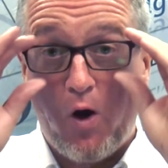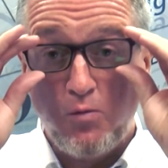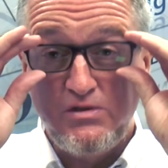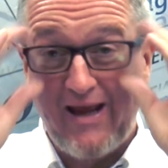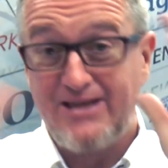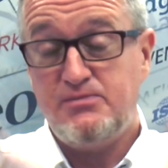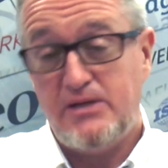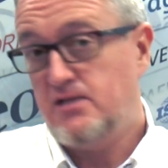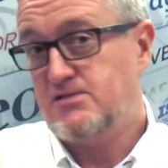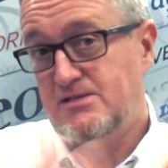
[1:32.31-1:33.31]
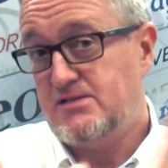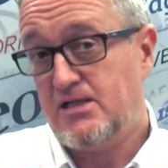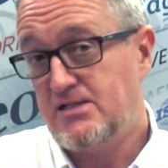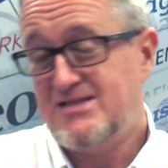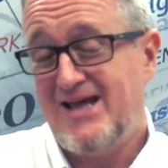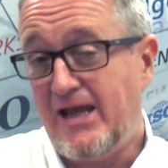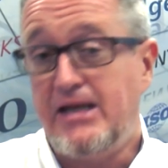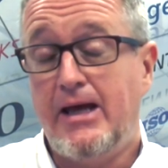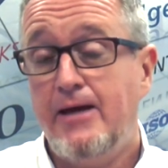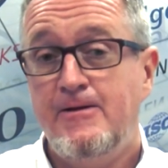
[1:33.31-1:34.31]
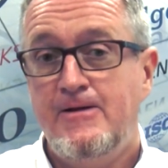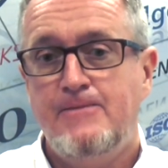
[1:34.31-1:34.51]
object, because it's a container,